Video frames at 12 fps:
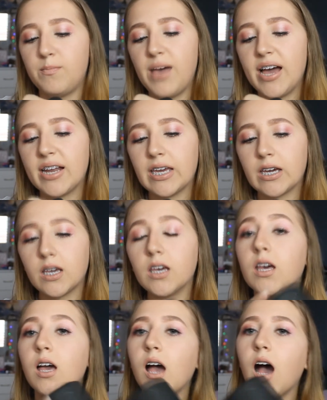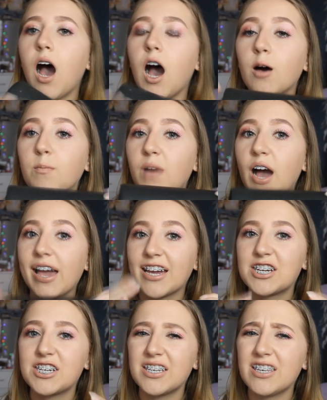padding. I
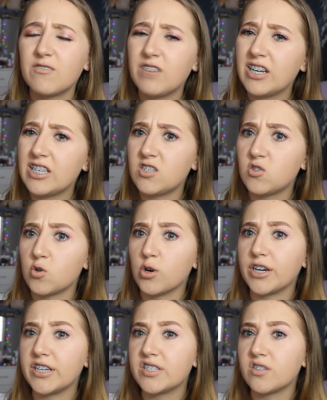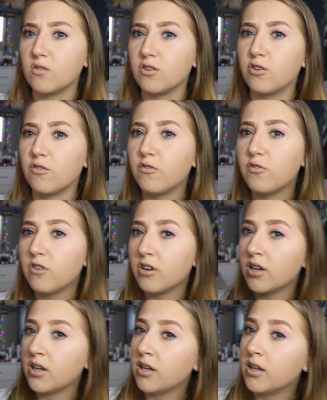actually, funny story, stole it off
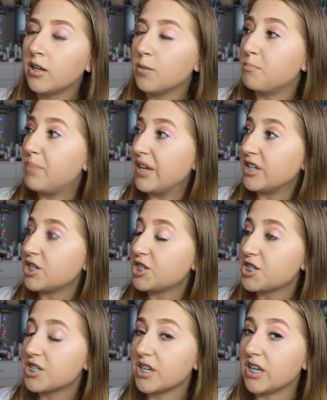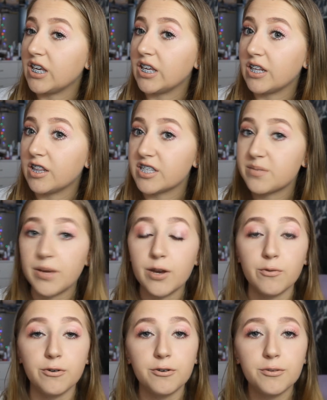bench in the
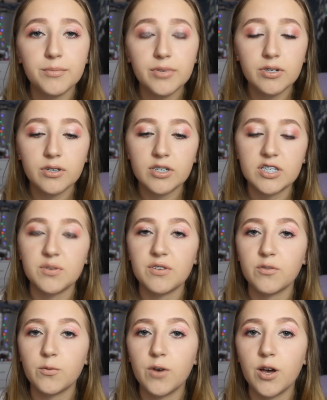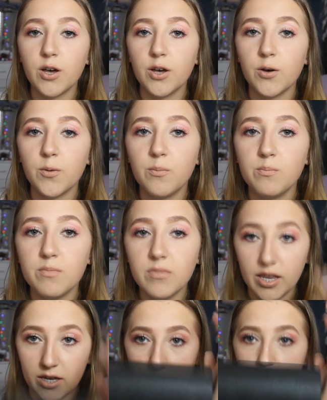spare room because we have a
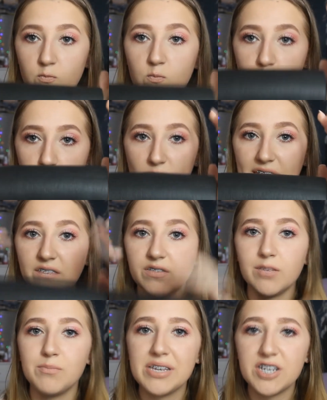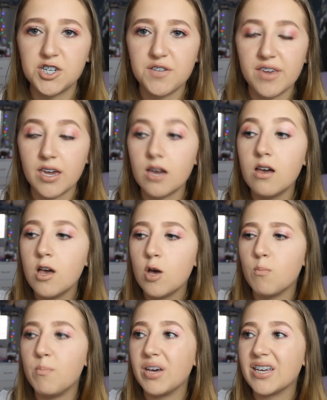weightlifting bench thing,
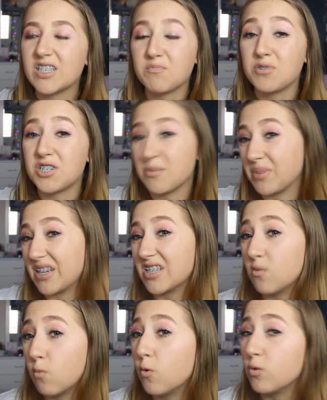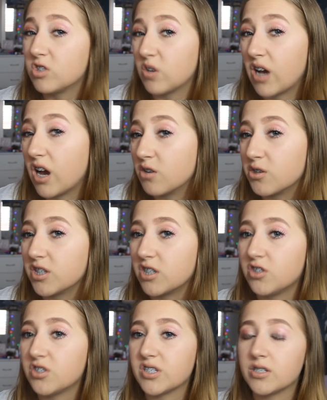but it's pushed up against a wall, so I can't
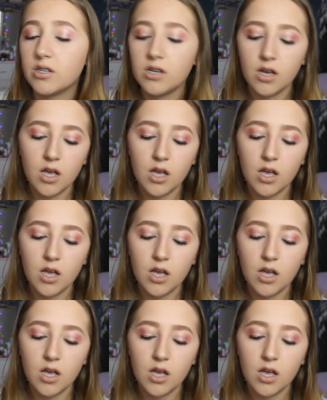really use it.